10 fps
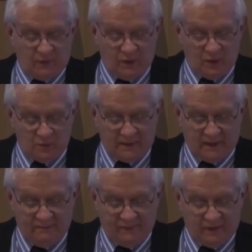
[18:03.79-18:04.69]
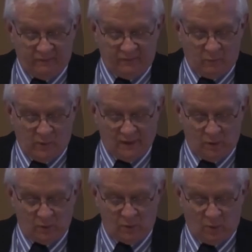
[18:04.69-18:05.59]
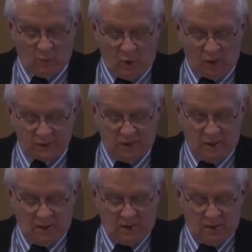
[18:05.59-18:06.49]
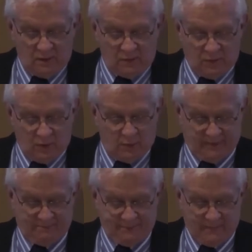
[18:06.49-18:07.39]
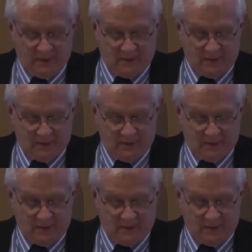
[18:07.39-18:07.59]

to know even if we don't want to know them.